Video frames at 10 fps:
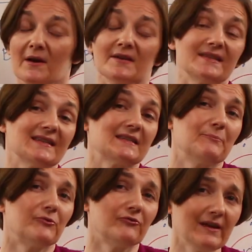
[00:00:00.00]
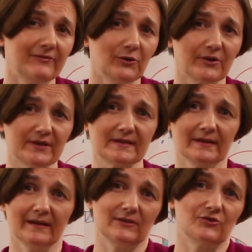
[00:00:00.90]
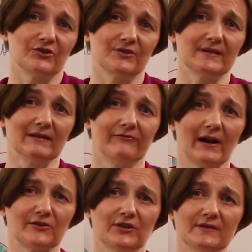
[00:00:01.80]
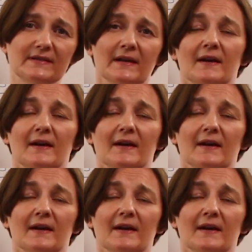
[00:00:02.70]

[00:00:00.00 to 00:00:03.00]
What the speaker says: So that's a brief look at introducing fractions.